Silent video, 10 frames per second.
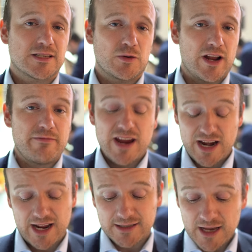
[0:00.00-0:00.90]
So what I
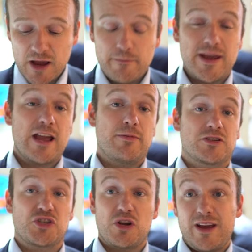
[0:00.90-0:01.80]
mean is being able
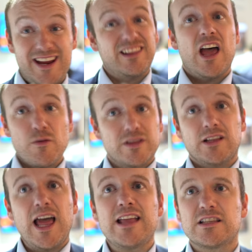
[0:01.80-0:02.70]
to shoot in line with
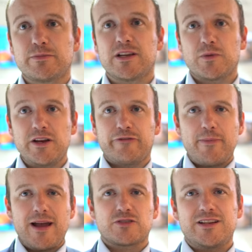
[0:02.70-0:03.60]
the lens, because when you
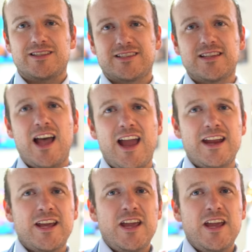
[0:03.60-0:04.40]
flip out a screen to the side,